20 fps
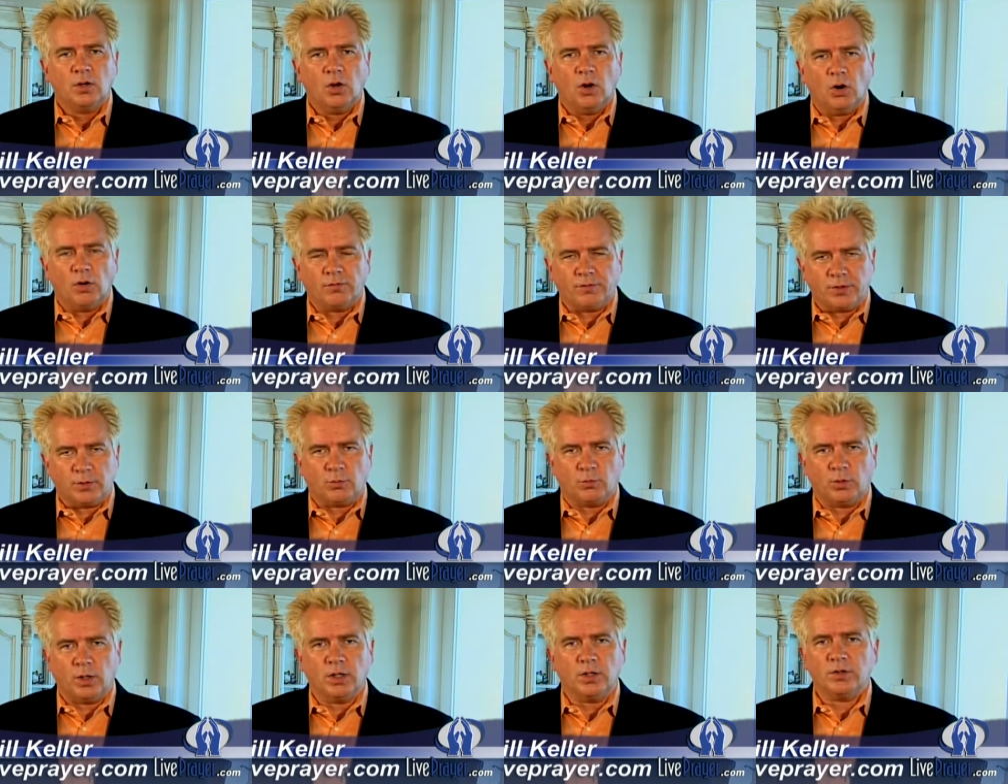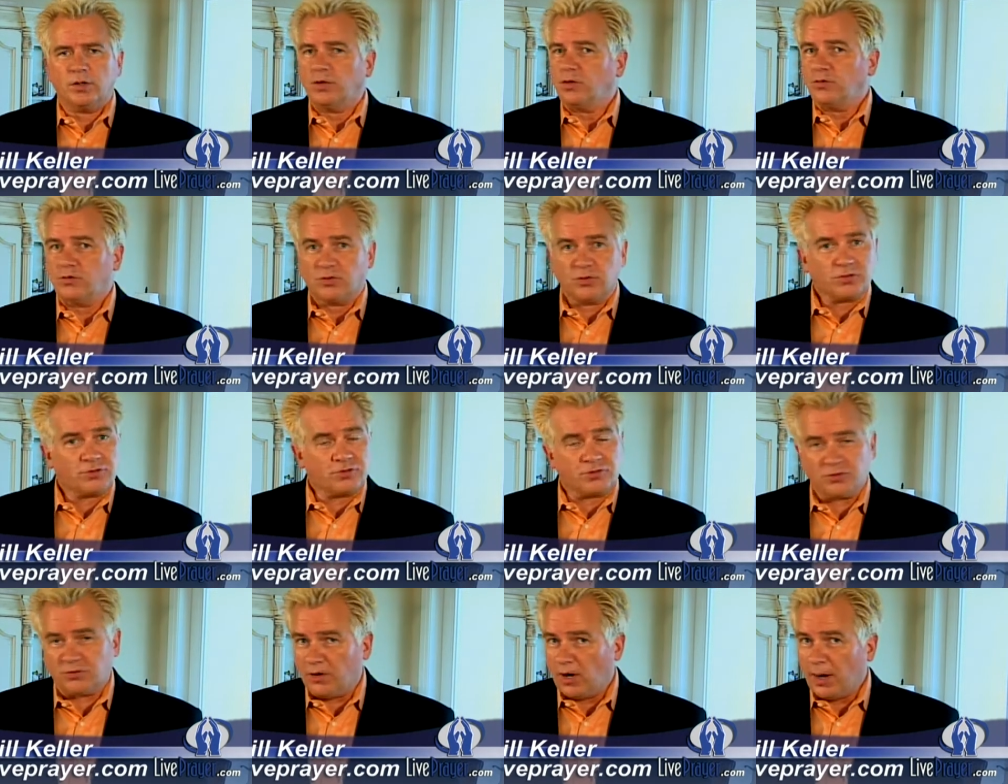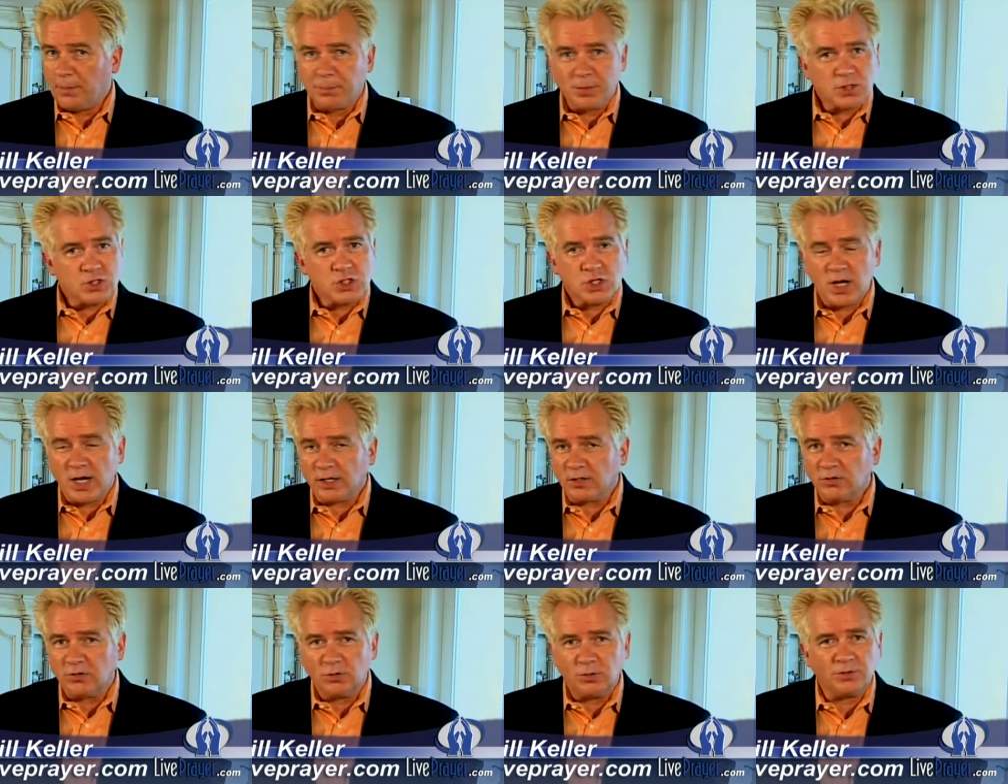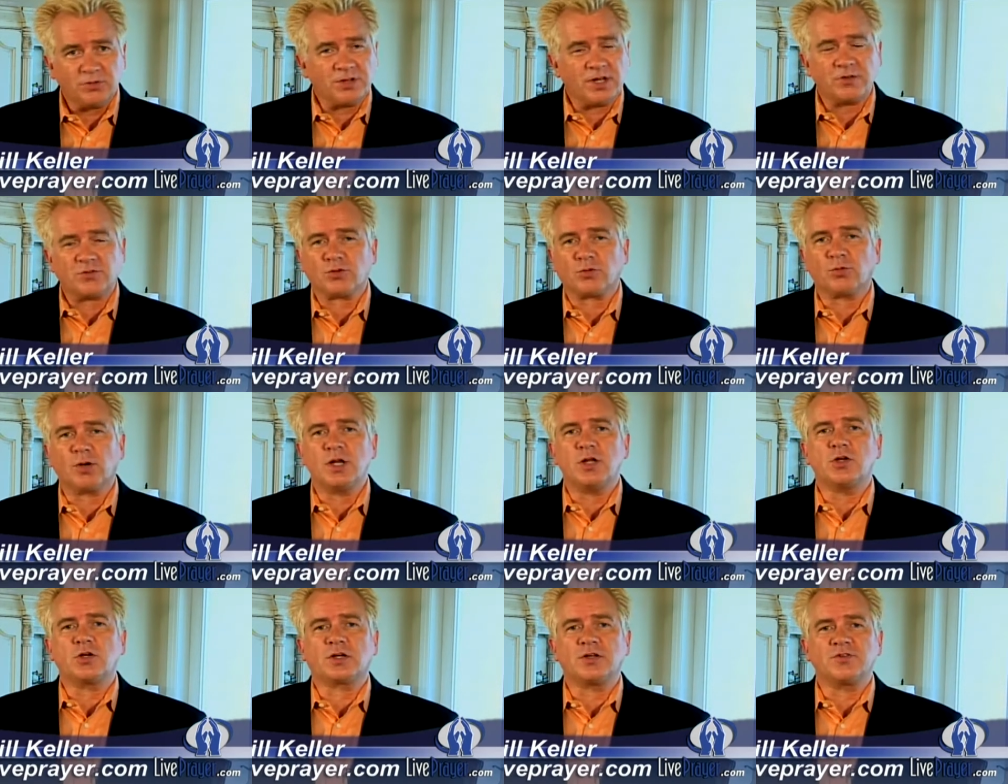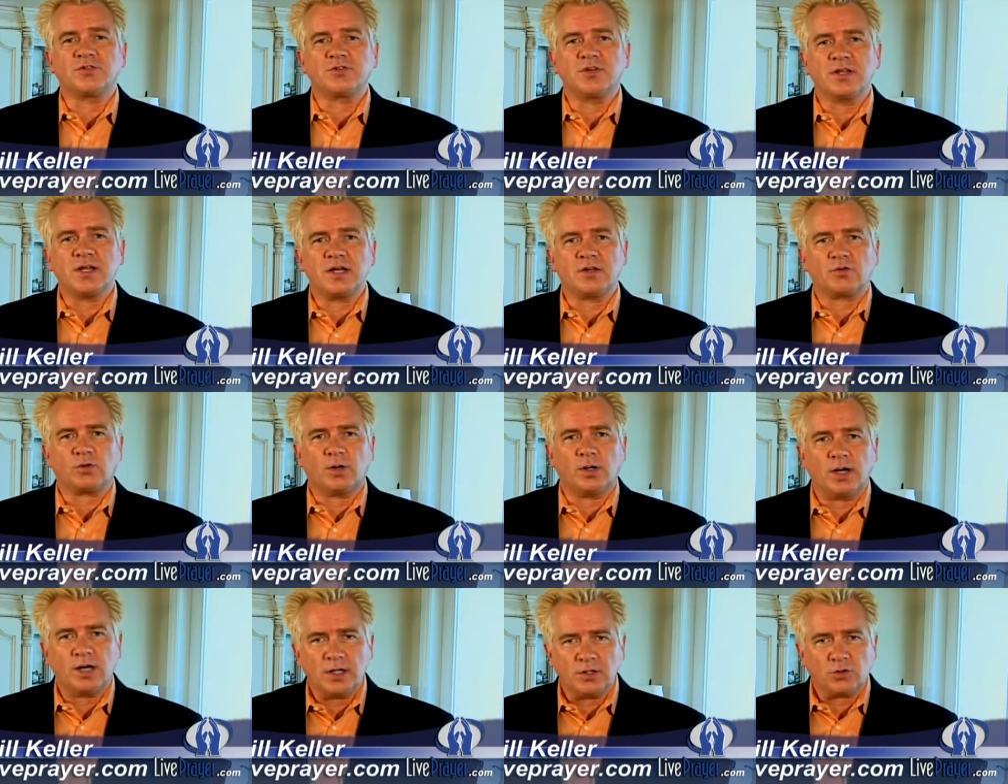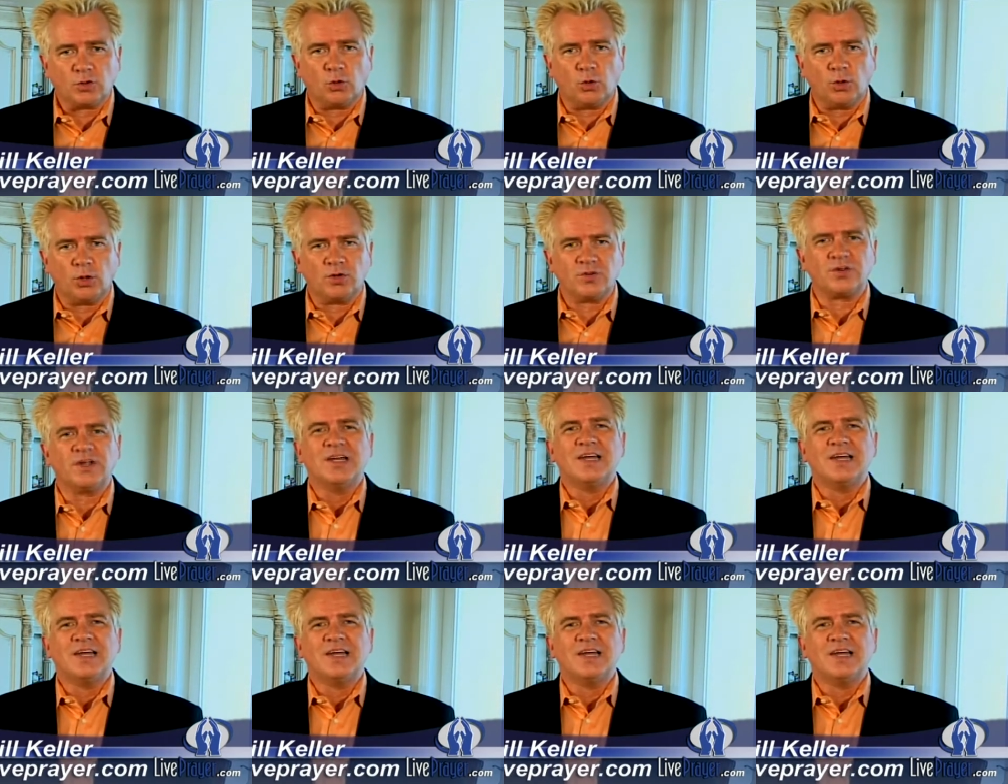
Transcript: Or if you want to just drop a check to us, that's great. You can send that to our headquarters